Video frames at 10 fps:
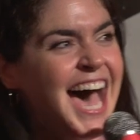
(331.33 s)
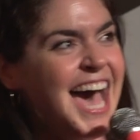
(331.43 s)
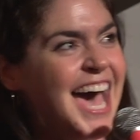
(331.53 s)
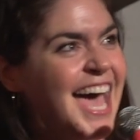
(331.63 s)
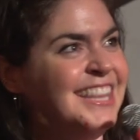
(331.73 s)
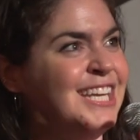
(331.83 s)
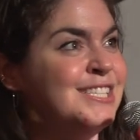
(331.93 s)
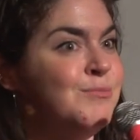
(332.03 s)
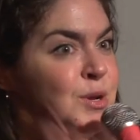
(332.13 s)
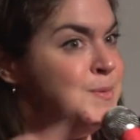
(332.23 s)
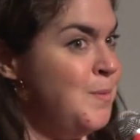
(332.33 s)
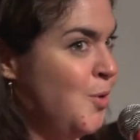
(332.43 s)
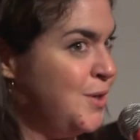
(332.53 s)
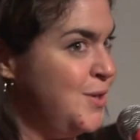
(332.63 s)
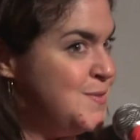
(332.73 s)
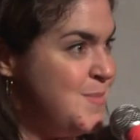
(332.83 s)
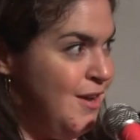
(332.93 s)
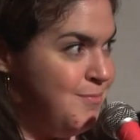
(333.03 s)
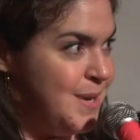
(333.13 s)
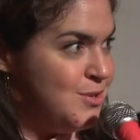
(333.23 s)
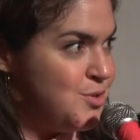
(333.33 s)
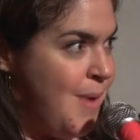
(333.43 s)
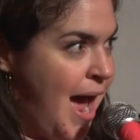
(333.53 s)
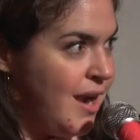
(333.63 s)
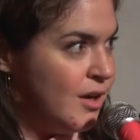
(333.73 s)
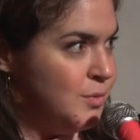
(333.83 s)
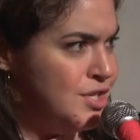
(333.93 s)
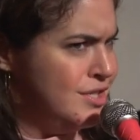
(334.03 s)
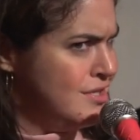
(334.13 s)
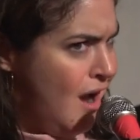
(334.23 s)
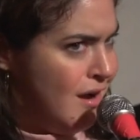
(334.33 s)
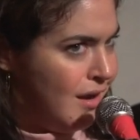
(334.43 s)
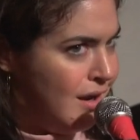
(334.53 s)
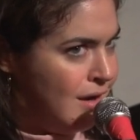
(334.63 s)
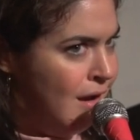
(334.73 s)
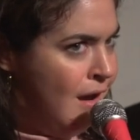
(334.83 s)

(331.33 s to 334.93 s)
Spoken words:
And like sometimes people accuse me of being dramatic, which is shocking.